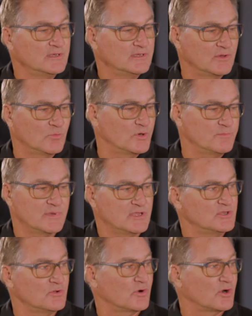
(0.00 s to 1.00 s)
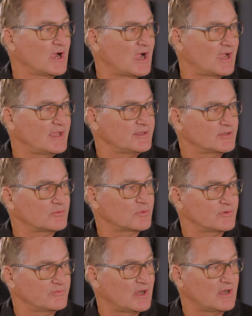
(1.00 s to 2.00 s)
It wouldn't be you or I. You know, we're
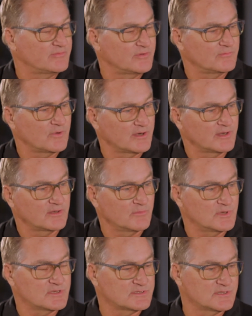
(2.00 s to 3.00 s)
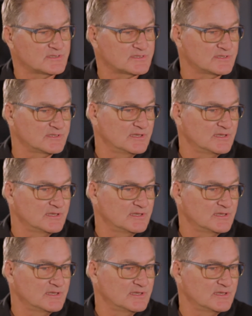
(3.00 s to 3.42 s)
involved in running the business